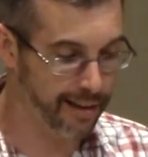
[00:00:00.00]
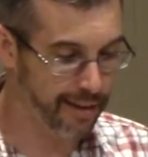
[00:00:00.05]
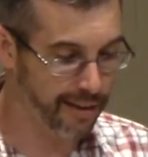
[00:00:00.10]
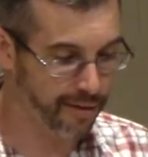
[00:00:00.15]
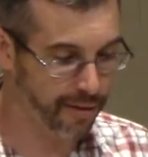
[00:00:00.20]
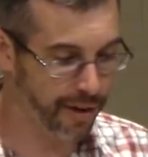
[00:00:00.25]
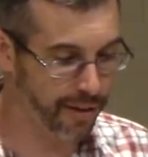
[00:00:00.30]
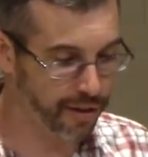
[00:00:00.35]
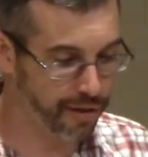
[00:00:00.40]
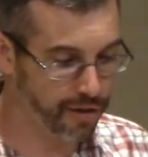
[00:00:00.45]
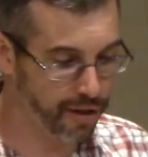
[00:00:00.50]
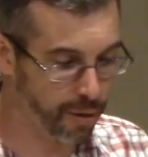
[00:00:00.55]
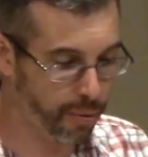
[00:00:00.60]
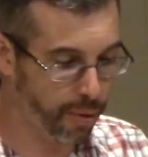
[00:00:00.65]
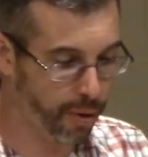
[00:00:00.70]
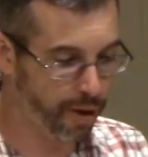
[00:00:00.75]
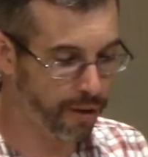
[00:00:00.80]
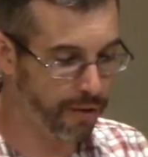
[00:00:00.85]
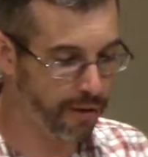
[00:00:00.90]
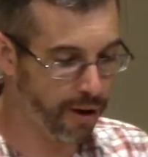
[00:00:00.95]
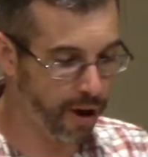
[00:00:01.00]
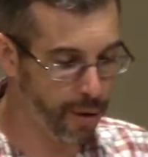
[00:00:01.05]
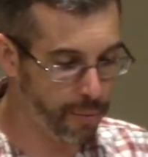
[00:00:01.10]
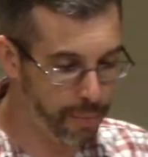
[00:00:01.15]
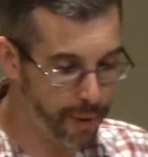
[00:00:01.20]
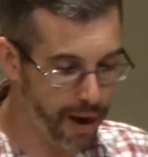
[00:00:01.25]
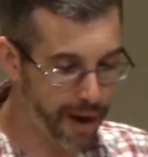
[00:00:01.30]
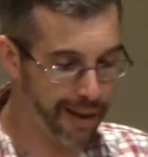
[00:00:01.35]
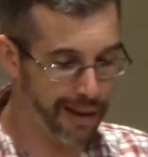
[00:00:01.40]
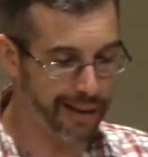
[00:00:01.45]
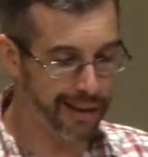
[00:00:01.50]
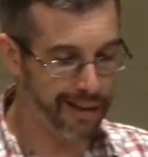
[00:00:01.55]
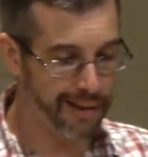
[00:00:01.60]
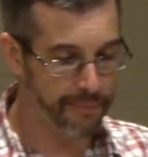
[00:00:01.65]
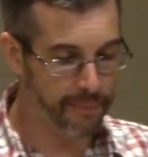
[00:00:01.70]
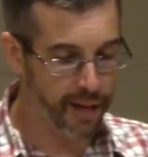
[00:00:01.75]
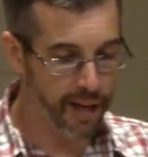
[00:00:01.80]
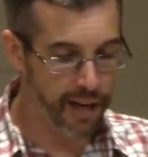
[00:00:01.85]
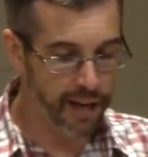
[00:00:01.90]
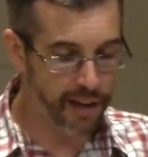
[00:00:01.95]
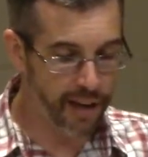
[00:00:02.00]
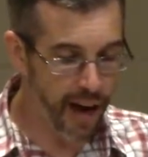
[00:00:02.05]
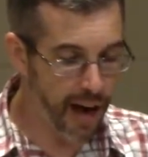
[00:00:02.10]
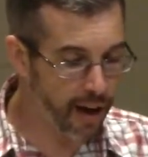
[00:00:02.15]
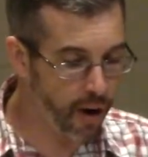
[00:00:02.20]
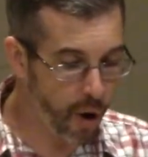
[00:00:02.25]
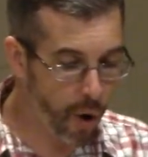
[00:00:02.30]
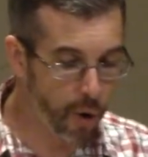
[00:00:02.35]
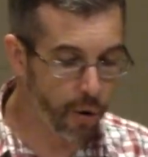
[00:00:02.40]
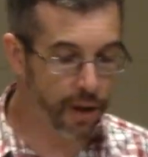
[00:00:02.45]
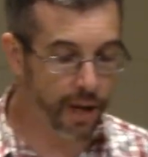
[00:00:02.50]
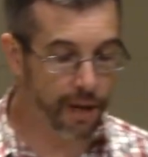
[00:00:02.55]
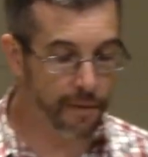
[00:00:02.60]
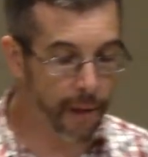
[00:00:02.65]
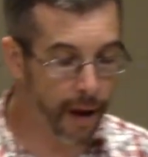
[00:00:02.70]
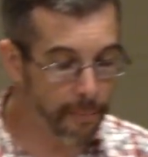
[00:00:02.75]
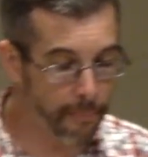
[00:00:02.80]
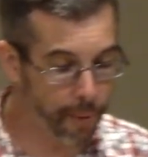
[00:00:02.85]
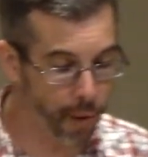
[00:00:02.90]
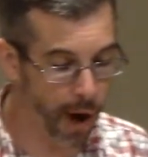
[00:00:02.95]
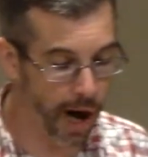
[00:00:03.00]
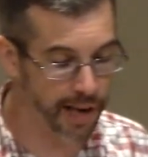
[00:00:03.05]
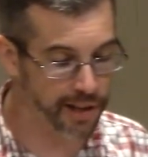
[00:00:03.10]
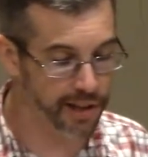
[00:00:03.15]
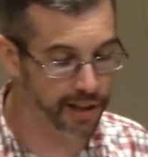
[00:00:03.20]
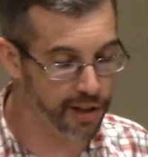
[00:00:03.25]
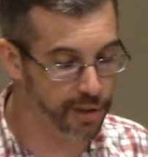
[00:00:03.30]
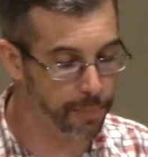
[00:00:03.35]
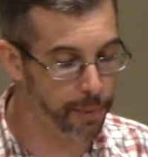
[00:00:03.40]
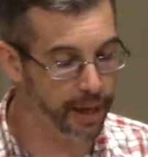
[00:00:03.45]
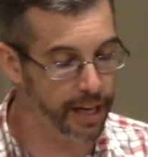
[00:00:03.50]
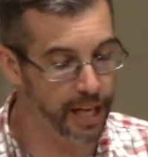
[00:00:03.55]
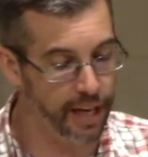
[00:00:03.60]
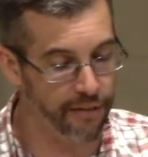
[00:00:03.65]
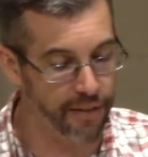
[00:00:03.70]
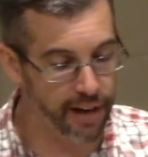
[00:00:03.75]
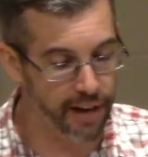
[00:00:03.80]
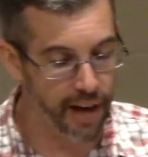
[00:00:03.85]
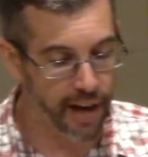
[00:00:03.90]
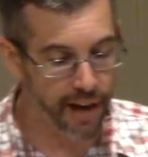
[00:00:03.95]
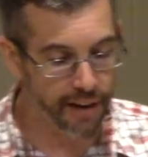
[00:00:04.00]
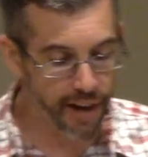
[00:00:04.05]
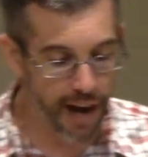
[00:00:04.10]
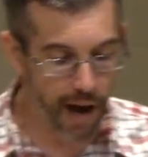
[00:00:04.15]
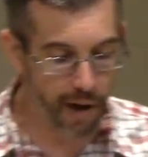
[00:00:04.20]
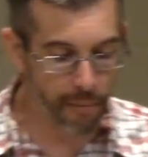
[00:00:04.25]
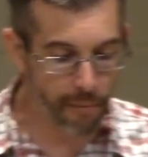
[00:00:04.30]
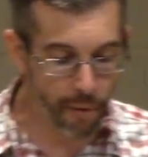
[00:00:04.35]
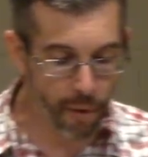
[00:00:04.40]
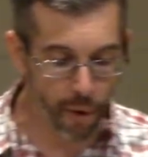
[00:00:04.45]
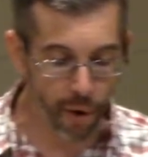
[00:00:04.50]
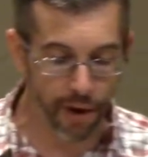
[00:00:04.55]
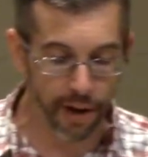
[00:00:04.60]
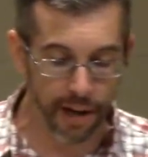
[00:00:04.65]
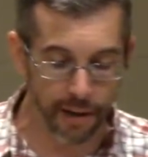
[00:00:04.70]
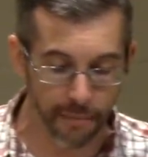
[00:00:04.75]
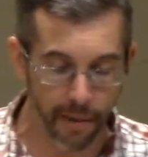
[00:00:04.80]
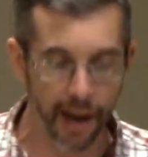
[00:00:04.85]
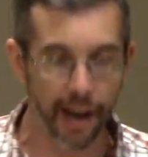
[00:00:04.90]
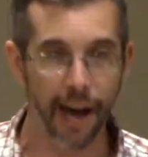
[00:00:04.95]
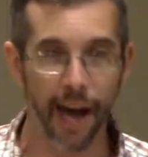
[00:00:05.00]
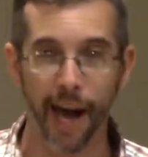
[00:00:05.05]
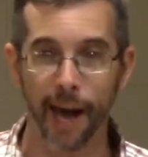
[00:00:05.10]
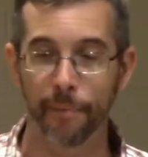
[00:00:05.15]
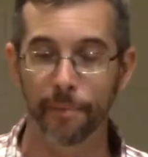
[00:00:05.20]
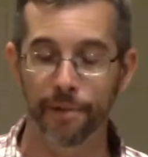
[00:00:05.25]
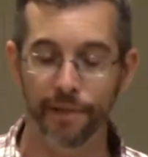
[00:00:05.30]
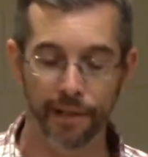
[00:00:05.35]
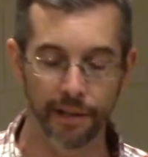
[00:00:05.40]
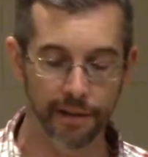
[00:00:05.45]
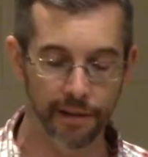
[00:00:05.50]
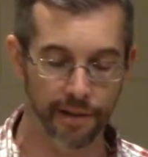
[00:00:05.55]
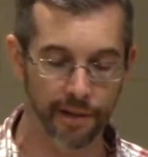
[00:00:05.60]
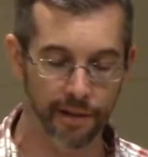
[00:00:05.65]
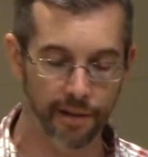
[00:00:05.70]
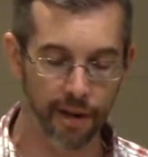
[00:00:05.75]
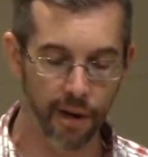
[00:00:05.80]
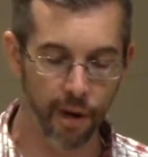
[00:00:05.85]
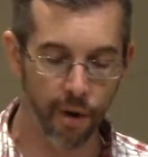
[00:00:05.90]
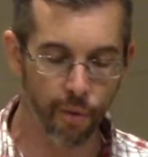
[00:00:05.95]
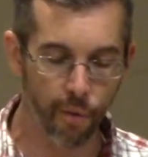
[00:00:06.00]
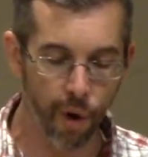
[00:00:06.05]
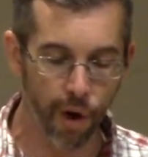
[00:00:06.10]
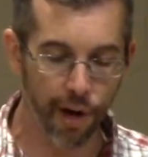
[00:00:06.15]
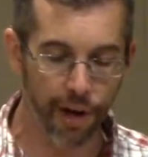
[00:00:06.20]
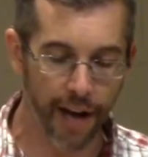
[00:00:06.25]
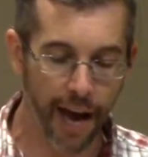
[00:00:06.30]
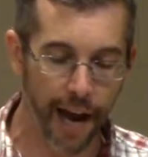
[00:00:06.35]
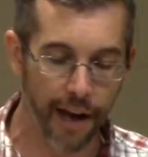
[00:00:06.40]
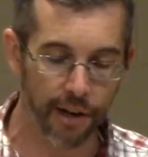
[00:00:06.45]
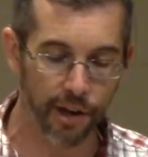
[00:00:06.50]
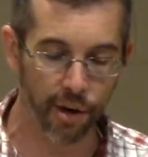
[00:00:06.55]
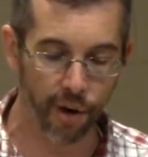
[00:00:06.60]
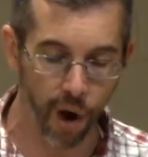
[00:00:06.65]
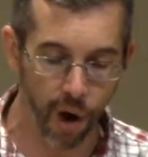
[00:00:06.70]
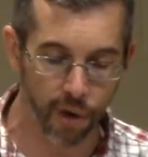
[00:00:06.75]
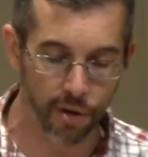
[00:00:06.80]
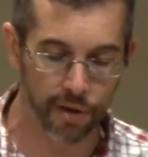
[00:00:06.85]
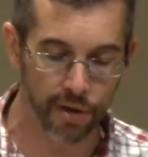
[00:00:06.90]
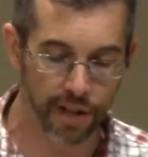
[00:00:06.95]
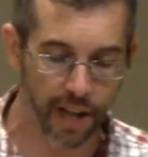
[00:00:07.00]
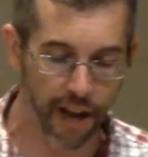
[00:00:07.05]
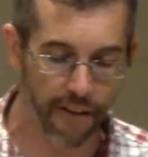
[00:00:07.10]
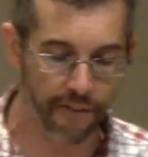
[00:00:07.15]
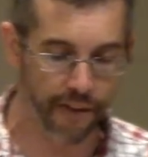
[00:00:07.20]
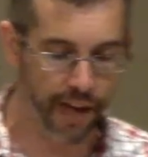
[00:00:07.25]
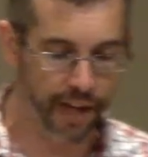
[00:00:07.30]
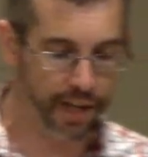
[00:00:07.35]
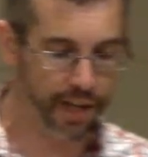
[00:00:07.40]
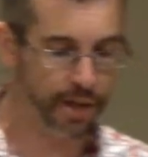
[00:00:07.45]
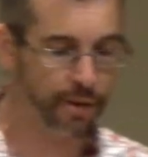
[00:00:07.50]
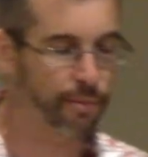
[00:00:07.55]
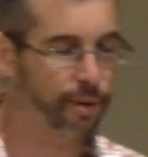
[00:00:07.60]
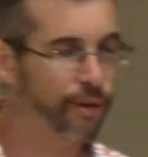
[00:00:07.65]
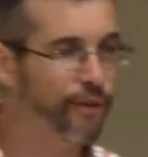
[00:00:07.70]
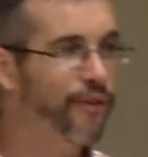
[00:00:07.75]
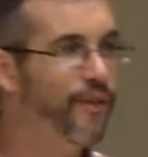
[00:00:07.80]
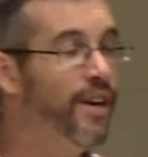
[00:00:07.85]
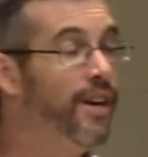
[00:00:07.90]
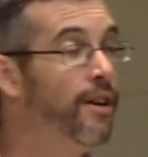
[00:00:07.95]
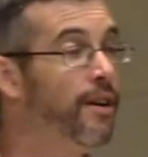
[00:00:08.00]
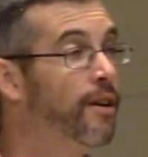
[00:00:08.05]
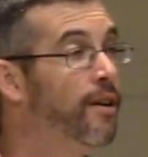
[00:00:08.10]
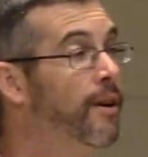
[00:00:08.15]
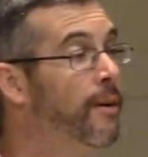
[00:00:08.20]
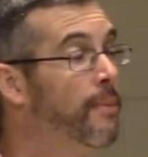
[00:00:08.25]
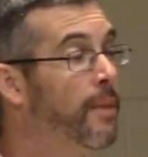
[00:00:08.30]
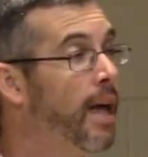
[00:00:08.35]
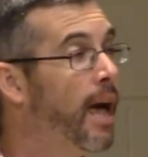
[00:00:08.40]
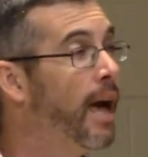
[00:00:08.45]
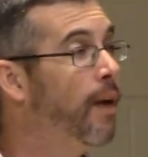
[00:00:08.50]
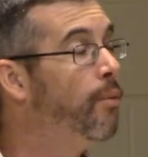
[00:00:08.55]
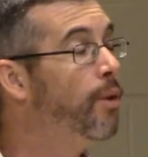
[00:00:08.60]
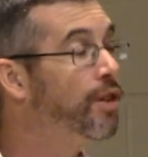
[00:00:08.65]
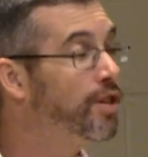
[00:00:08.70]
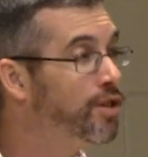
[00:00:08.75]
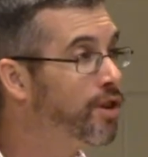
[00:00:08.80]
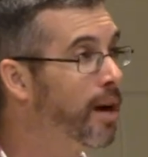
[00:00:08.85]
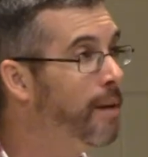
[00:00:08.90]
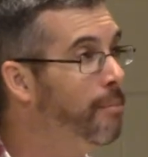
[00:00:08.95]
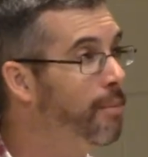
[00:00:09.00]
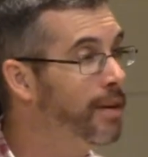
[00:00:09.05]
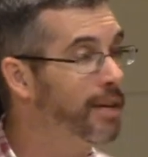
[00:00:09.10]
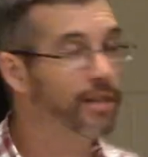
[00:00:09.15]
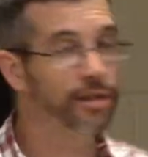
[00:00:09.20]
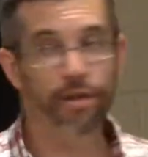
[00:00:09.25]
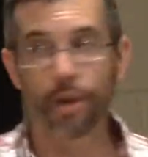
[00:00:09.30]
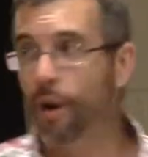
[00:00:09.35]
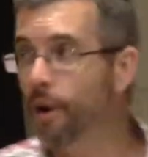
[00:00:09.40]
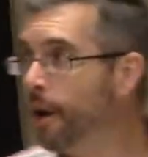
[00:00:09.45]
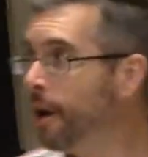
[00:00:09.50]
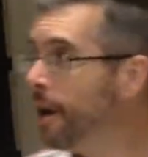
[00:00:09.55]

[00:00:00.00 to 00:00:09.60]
right, there's our word obey, not only in my presence, but even now more in my absence, work out your own salvation with fear and with trembling. And so,